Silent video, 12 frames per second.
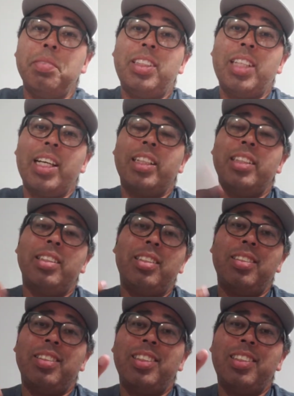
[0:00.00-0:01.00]
seconds.
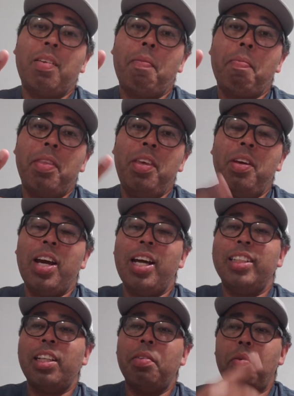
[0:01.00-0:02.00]
You
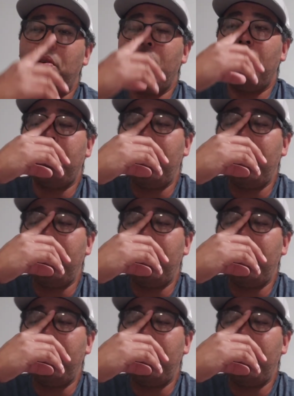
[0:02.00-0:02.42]
guys have a wonderful